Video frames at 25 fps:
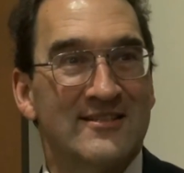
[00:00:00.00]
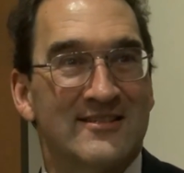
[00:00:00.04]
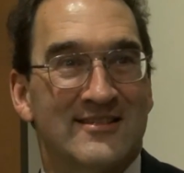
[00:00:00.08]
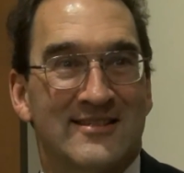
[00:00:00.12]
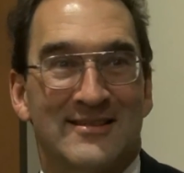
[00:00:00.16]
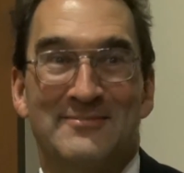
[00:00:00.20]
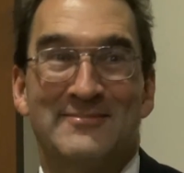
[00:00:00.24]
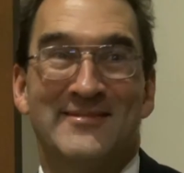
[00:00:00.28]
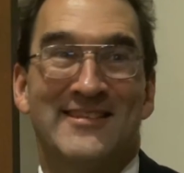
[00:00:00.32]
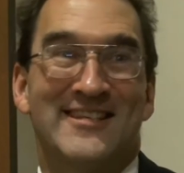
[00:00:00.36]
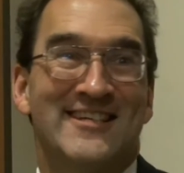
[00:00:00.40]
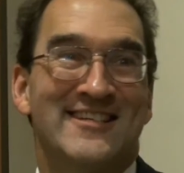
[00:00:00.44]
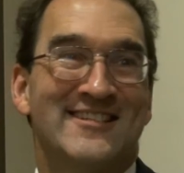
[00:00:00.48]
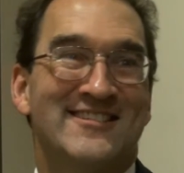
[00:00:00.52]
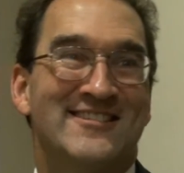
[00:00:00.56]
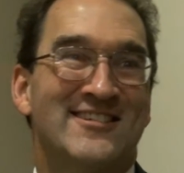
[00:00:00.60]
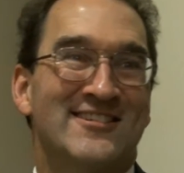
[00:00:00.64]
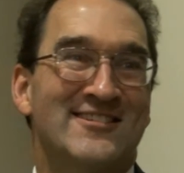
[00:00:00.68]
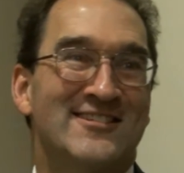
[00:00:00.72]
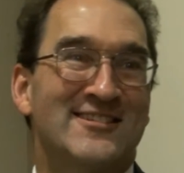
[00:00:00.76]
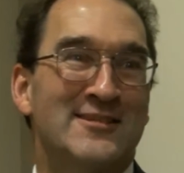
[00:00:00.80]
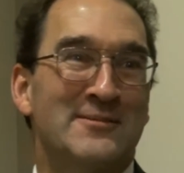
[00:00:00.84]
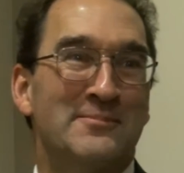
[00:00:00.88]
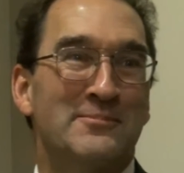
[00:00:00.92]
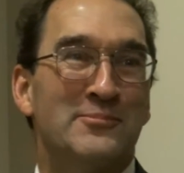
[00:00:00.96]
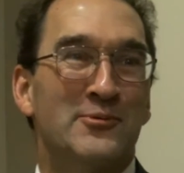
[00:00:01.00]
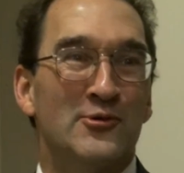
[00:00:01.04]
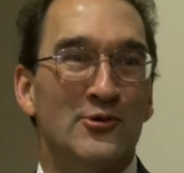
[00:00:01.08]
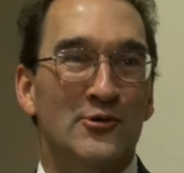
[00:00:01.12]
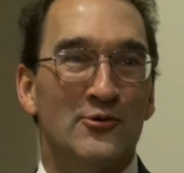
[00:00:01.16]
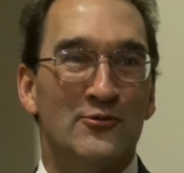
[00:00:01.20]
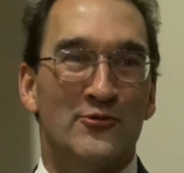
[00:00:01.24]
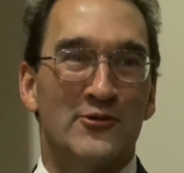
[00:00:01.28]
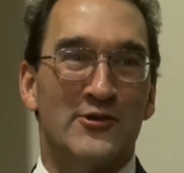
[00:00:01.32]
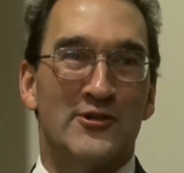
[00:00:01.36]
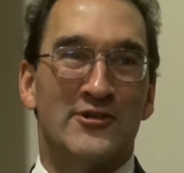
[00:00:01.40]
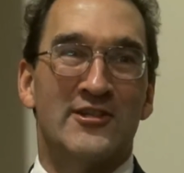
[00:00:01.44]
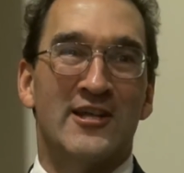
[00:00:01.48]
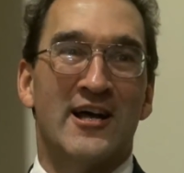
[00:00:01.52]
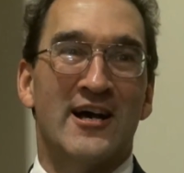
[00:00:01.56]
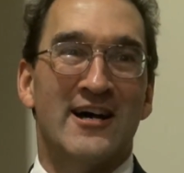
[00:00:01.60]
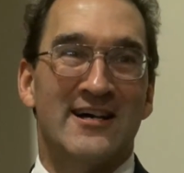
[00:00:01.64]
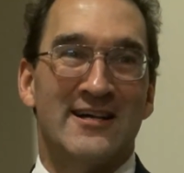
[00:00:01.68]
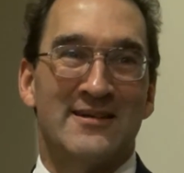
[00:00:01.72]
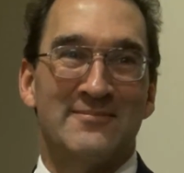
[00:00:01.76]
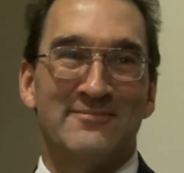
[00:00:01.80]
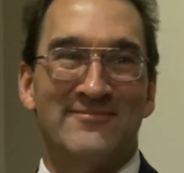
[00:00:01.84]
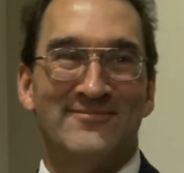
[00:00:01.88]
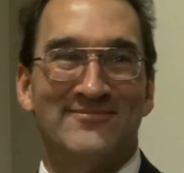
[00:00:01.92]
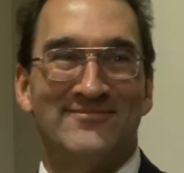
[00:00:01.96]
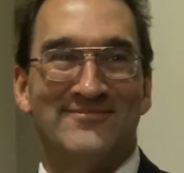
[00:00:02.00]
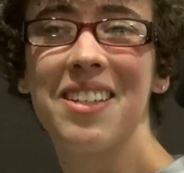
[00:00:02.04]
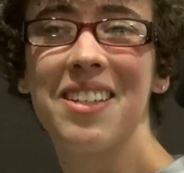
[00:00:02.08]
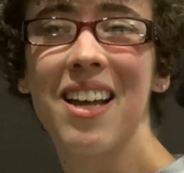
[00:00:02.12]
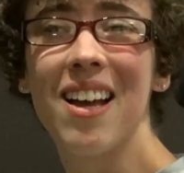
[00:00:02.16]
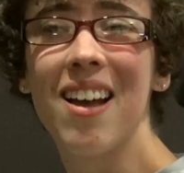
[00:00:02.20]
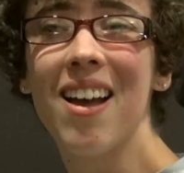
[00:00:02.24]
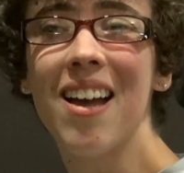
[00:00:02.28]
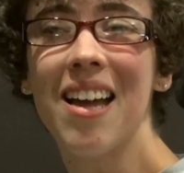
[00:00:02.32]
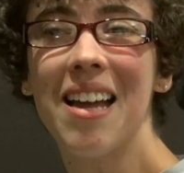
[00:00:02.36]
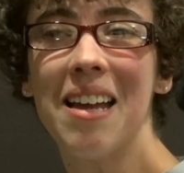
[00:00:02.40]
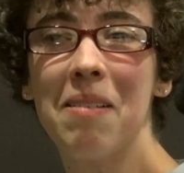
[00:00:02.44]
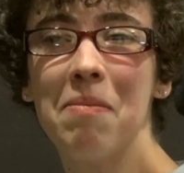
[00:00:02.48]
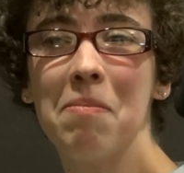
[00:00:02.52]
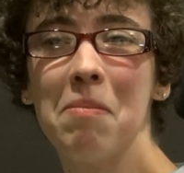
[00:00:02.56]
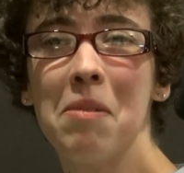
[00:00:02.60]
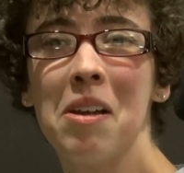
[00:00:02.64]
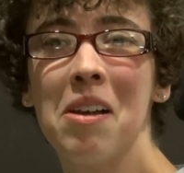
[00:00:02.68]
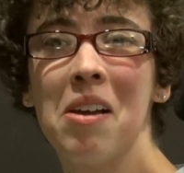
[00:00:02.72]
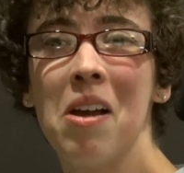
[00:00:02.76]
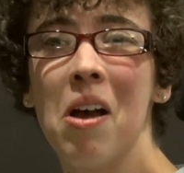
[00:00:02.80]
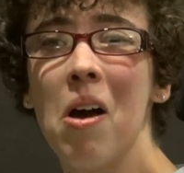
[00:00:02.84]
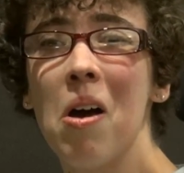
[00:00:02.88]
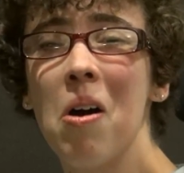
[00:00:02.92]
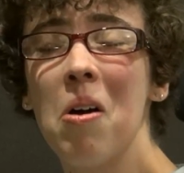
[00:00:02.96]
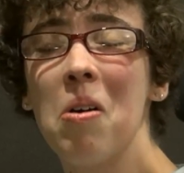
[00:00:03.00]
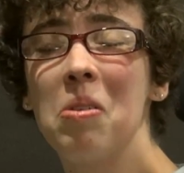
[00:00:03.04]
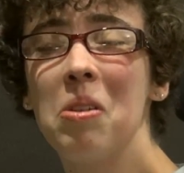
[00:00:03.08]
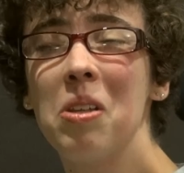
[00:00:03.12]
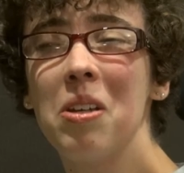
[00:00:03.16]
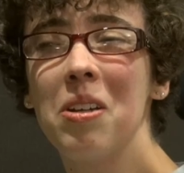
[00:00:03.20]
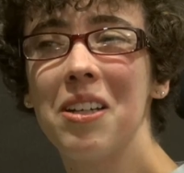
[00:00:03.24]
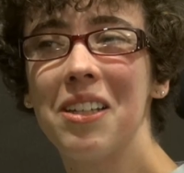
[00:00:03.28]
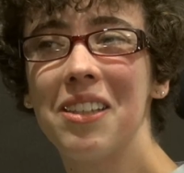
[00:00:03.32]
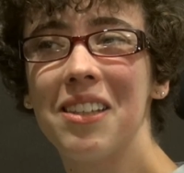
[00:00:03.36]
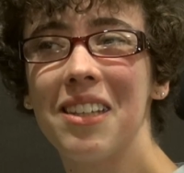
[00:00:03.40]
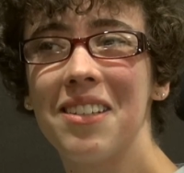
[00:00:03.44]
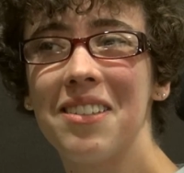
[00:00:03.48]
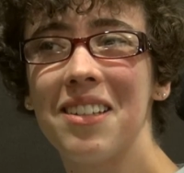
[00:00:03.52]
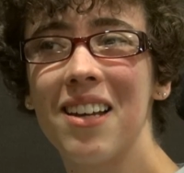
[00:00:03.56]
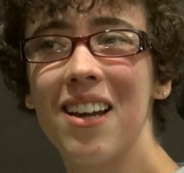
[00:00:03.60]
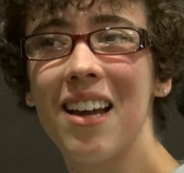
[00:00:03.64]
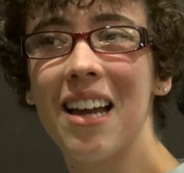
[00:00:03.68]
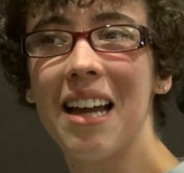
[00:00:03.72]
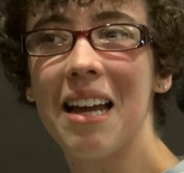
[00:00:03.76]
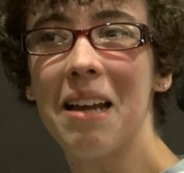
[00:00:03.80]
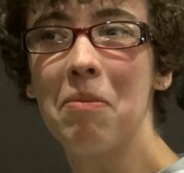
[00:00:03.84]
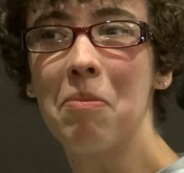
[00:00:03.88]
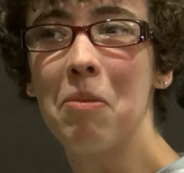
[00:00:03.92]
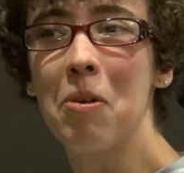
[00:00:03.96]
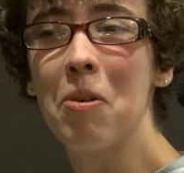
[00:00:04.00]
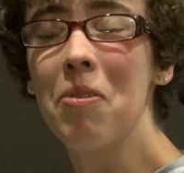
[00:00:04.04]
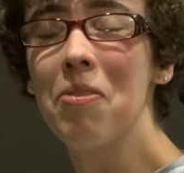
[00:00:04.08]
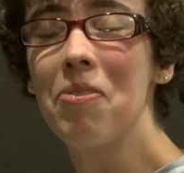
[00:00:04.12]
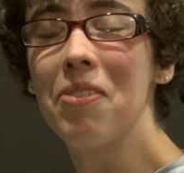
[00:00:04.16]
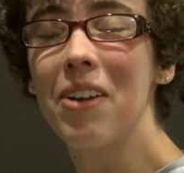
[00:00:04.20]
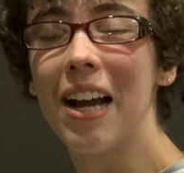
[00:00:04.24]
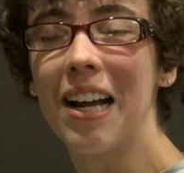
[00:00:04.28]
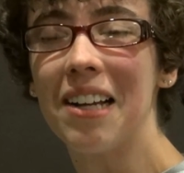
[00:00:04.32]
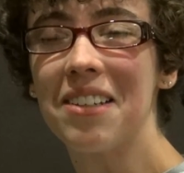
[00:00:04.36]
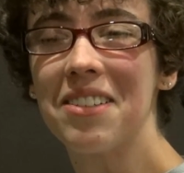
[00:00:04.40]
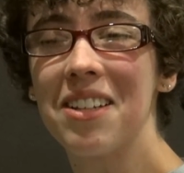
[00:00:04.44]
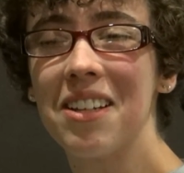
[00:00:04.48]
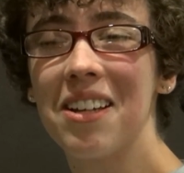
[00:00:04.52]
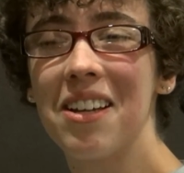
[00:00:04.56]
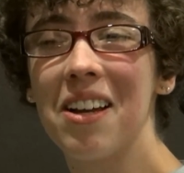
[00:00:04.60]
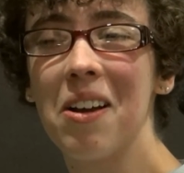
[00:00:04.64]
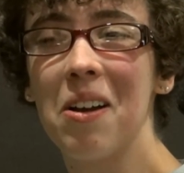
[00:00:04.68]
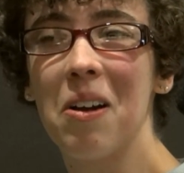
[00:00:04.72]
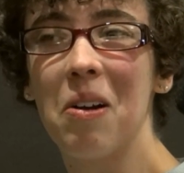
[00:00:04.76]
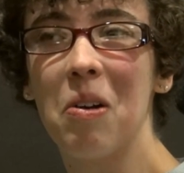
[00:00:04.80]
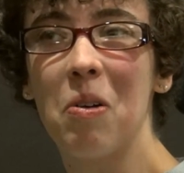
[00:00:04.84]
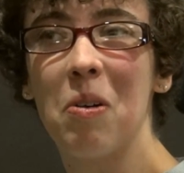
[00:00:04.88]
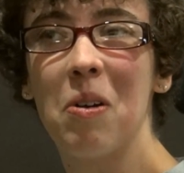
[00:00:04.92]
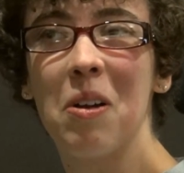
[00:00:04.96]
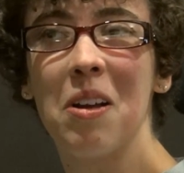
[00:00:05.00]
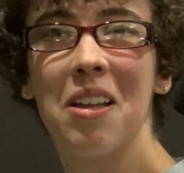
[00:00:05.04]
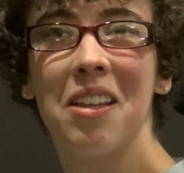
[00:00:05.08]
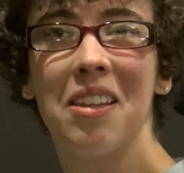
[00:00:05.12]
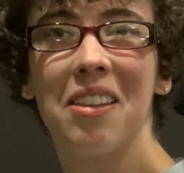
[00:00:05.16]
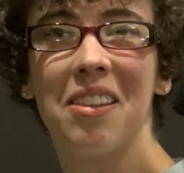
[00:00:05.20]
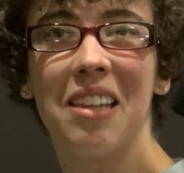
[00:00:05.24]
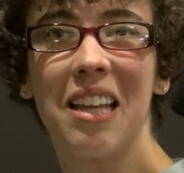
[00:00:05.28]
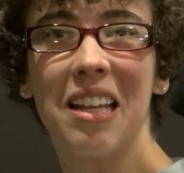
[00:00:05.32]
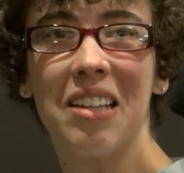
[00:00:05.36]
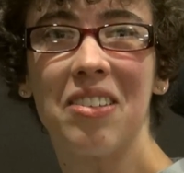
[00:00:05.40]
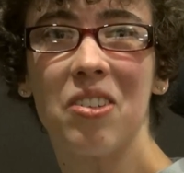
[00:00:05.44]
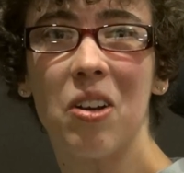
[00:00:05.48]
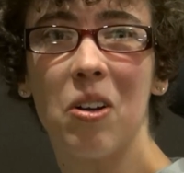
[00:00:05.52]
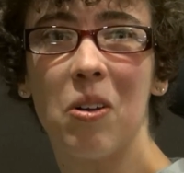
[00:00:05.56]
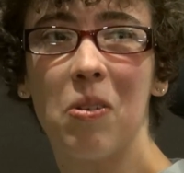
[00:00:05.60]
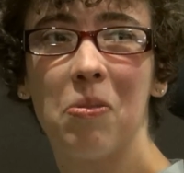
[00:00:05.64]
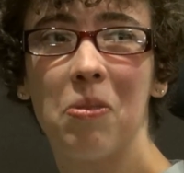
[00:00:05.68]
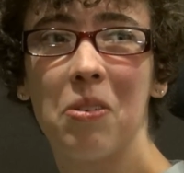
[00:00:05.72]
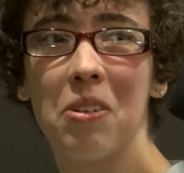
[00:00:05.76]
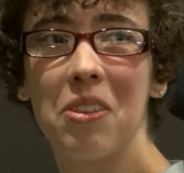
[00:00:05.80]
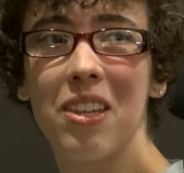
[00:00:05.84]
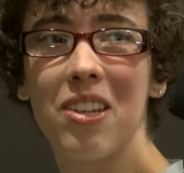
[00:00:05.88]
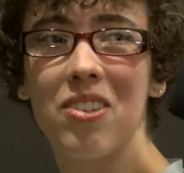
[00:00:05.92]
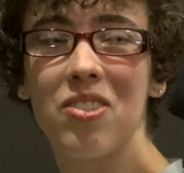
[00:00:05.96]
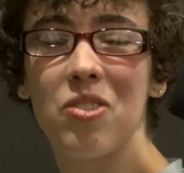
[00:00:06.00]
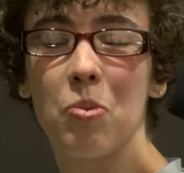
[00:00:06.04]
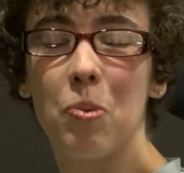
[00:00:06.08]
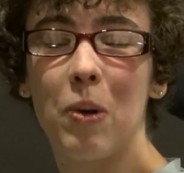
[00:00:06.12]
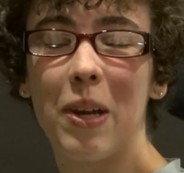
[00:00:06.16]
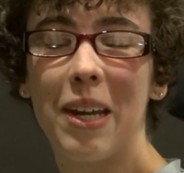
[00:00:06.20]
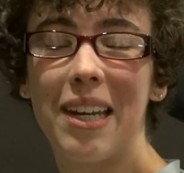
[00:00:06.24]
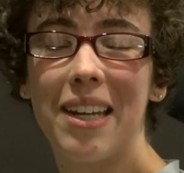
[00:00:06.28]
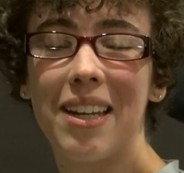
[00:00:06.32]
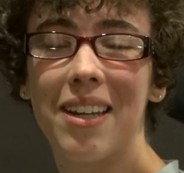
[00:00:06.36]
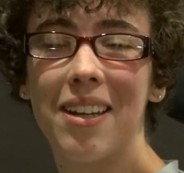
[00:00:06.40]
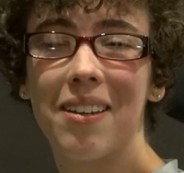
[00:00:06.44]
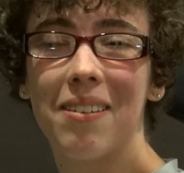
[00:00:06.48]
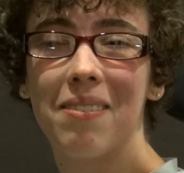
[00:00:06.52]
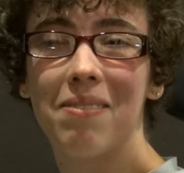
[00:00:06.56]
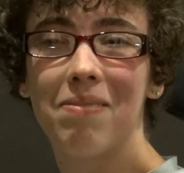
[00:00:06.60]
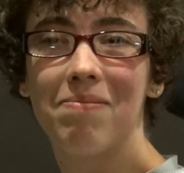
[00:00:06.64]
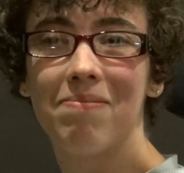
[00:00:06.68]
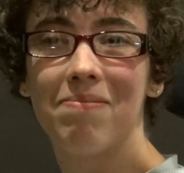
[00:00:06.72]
Some things just improve with time. Time? Oh, look at the time. We've got to go. That's all for this week.